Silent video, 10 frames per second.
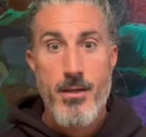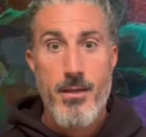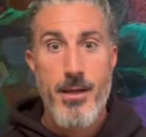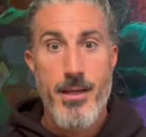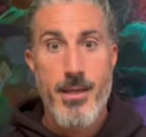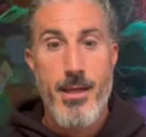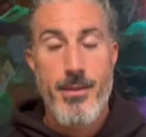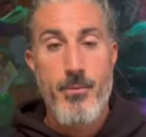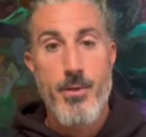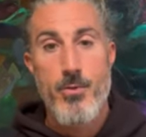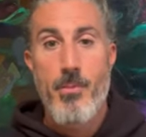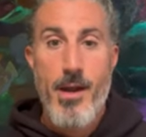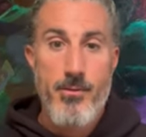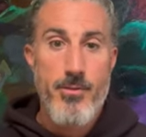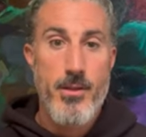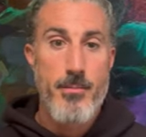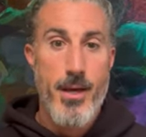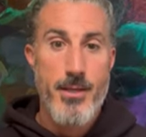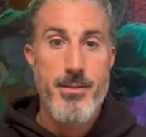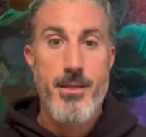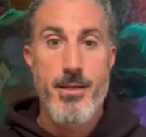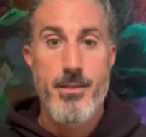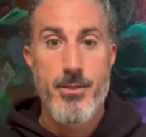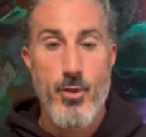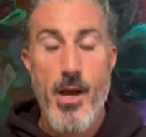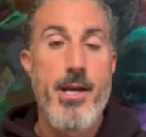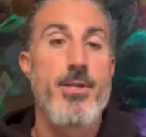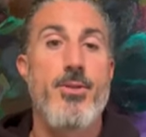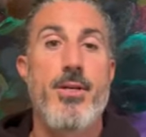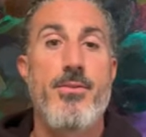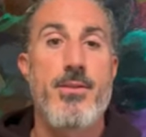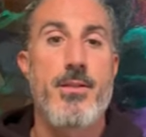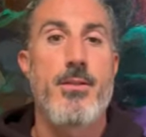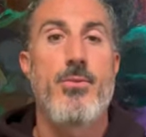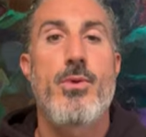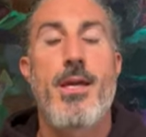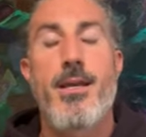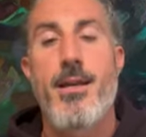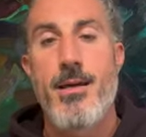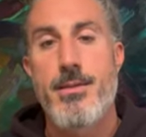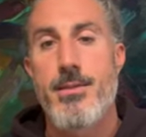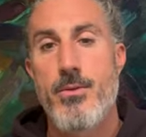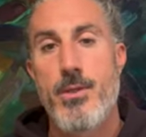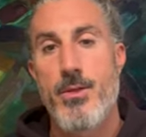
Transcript: Like, and then when you mindfully meditate and try and shift it, you cannot do it.